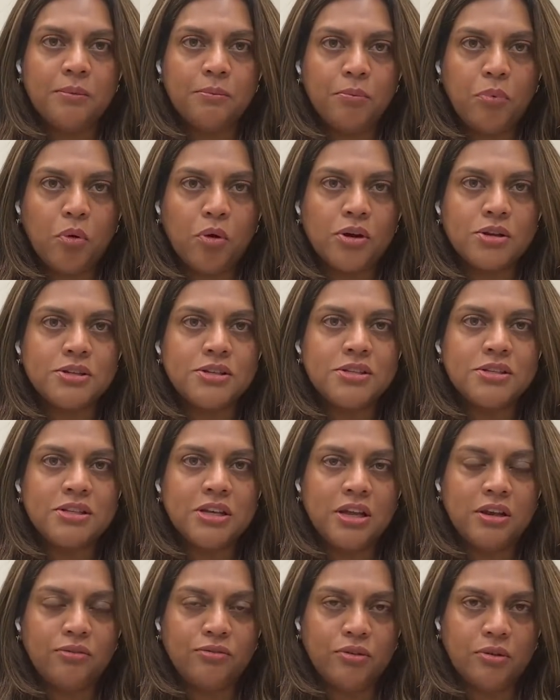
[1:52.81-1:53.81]

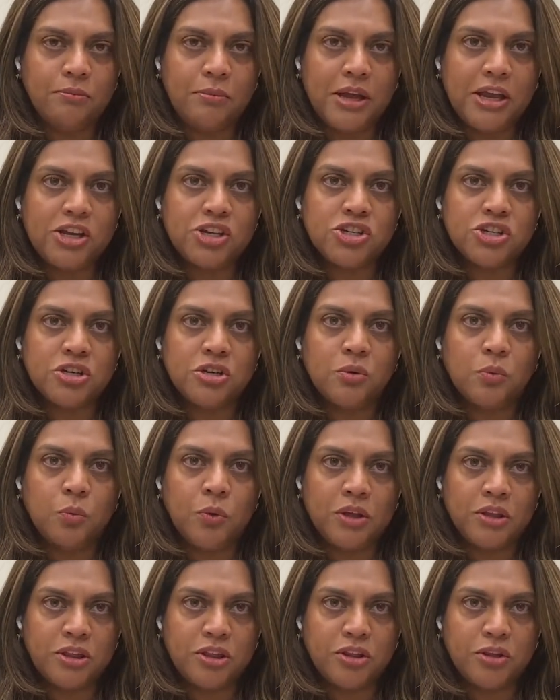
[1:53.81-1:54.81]
important information
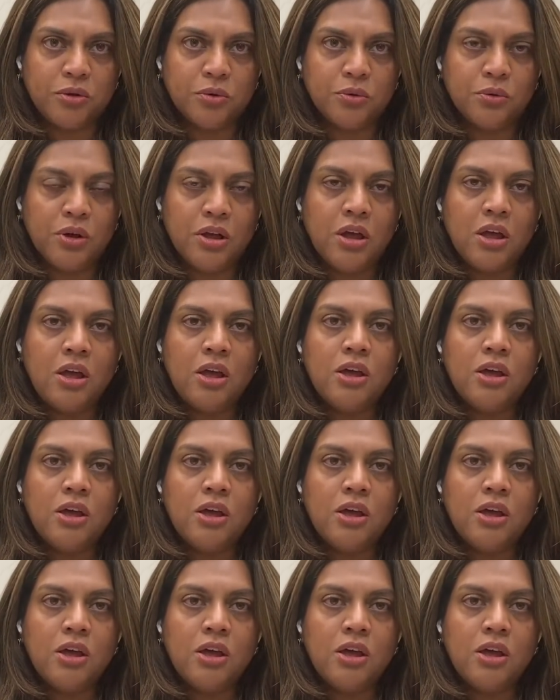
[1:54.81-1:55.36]
with you